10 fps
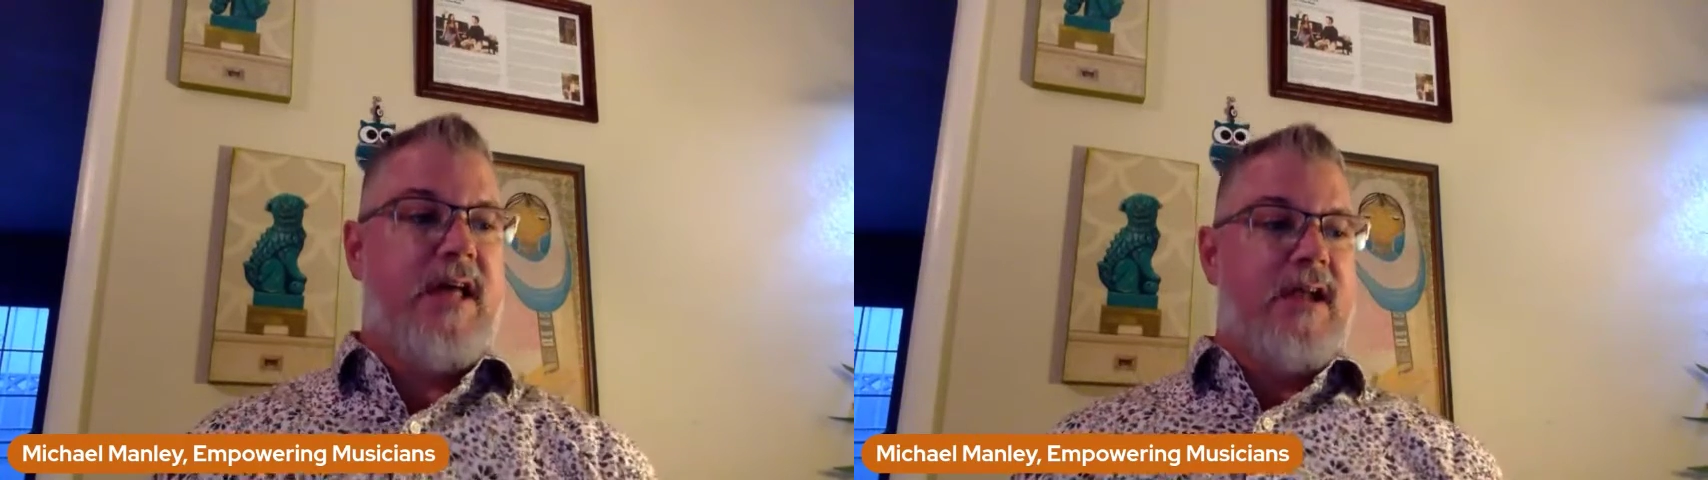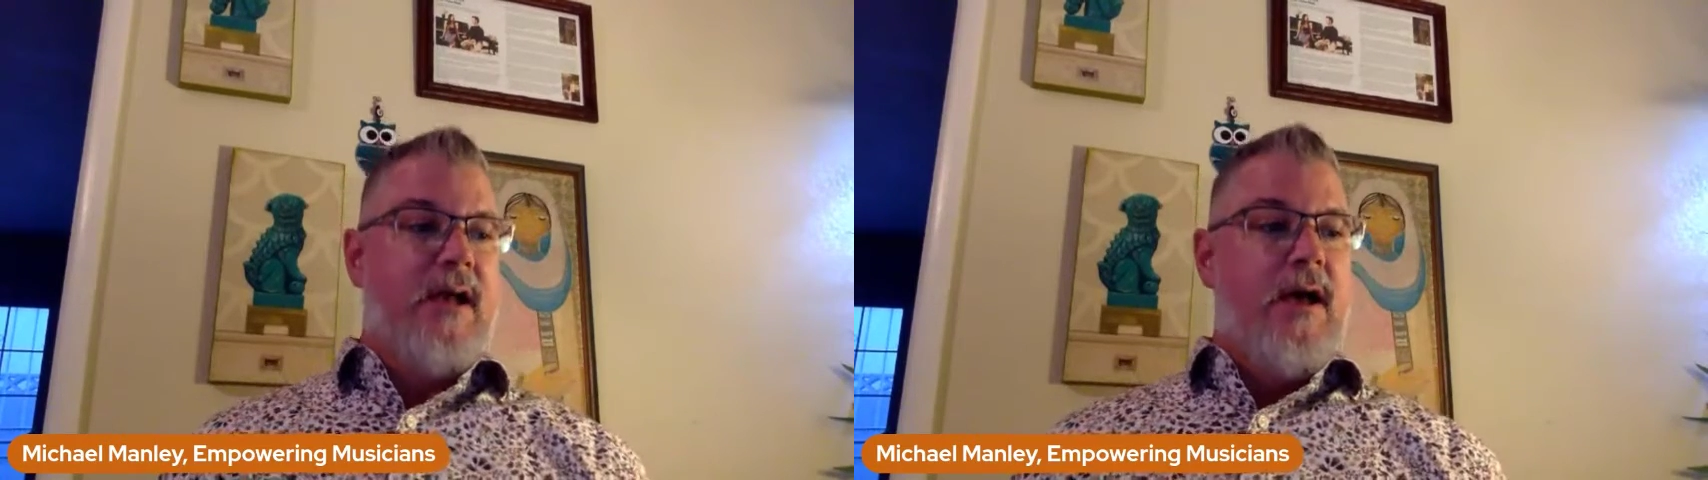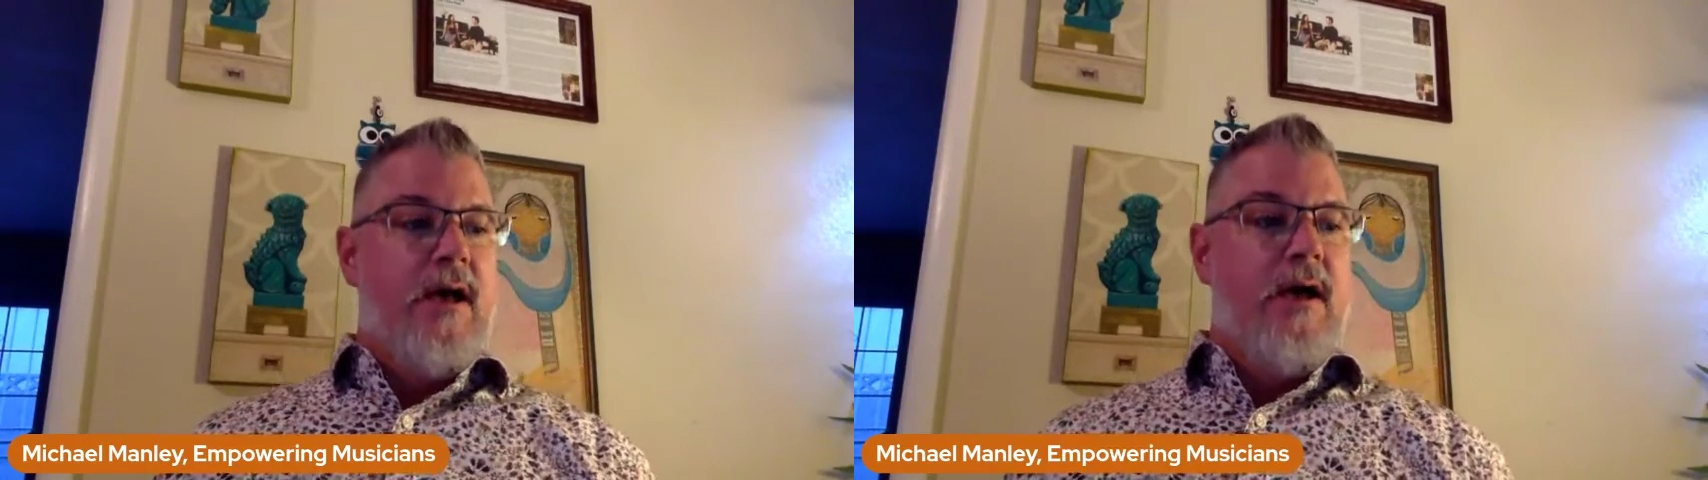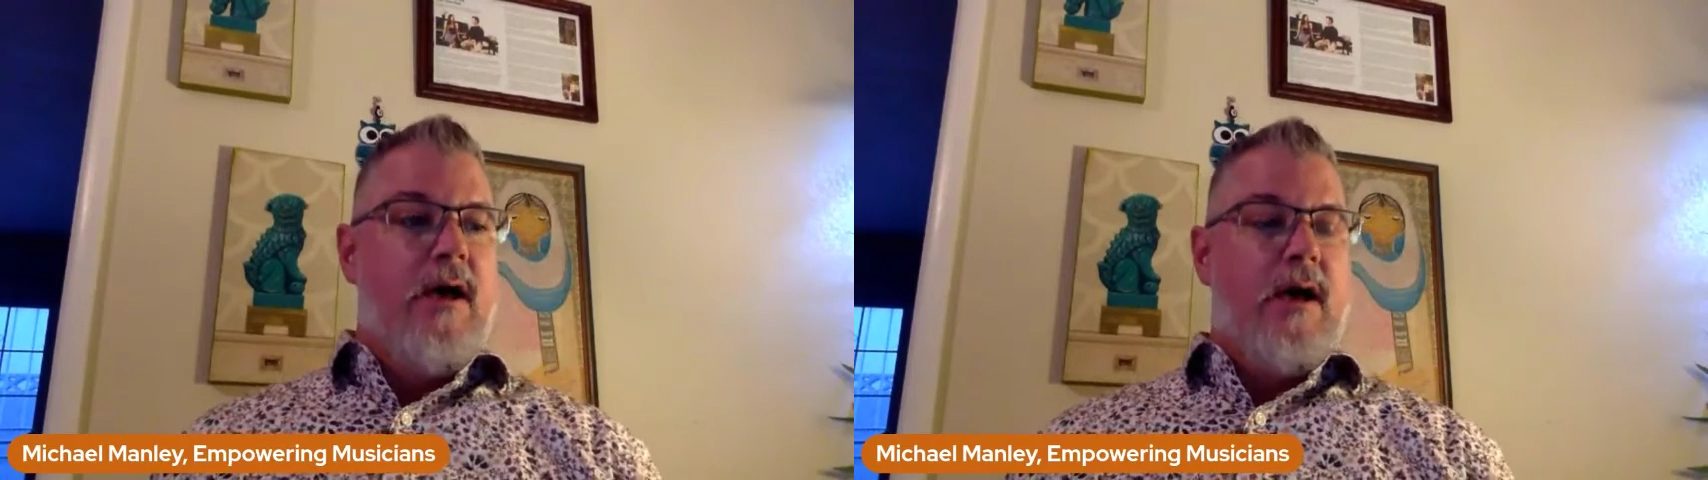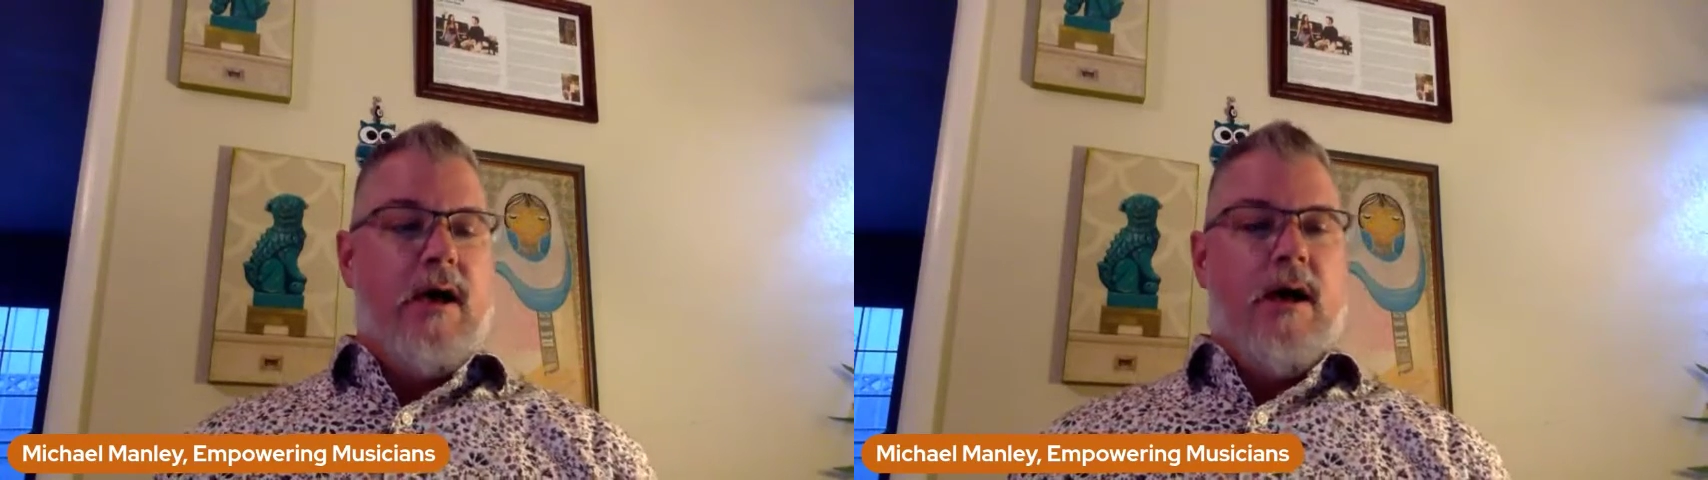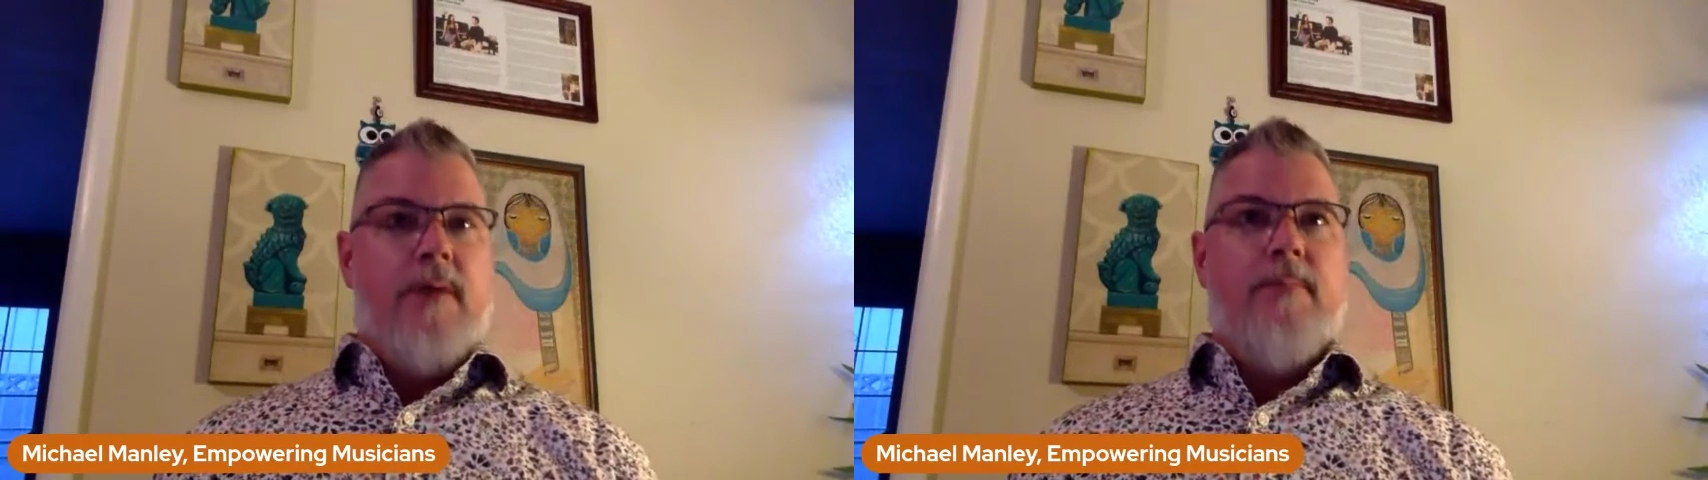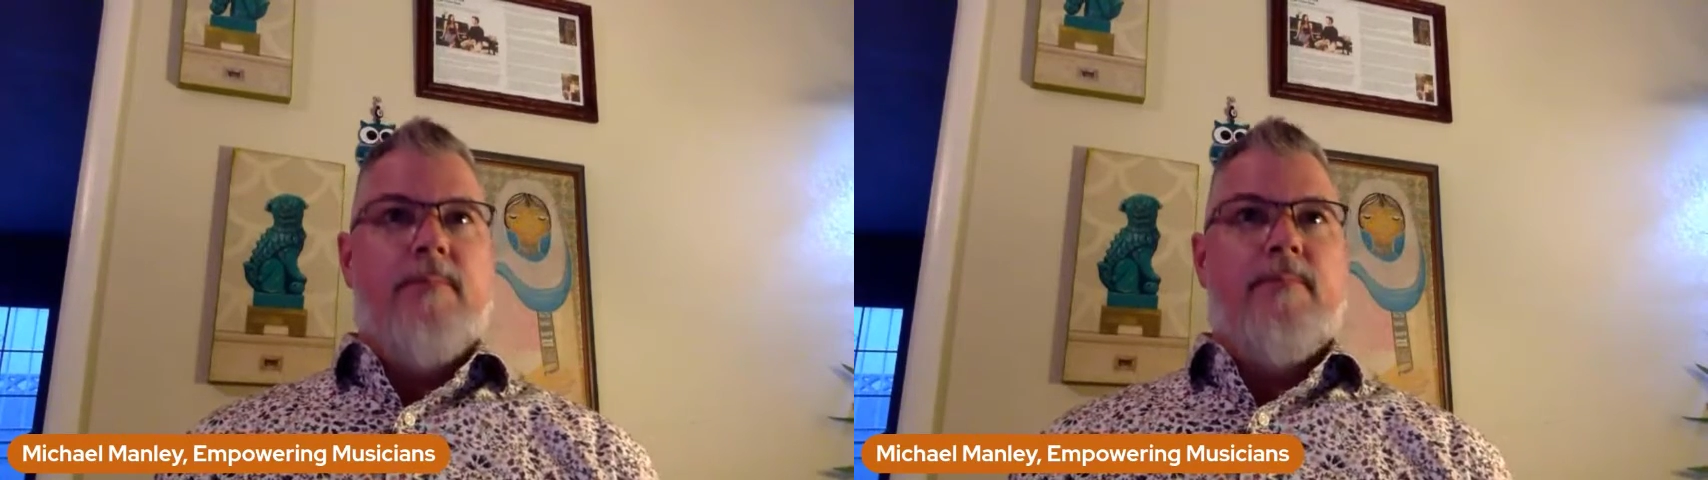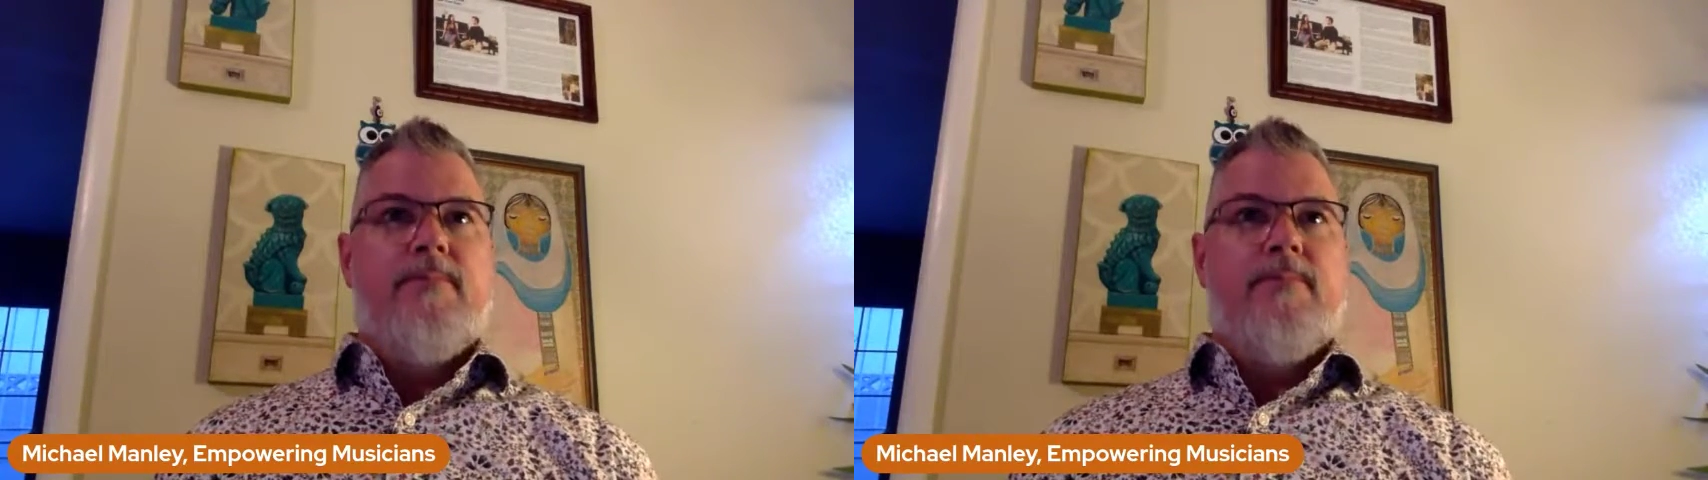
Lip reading: that I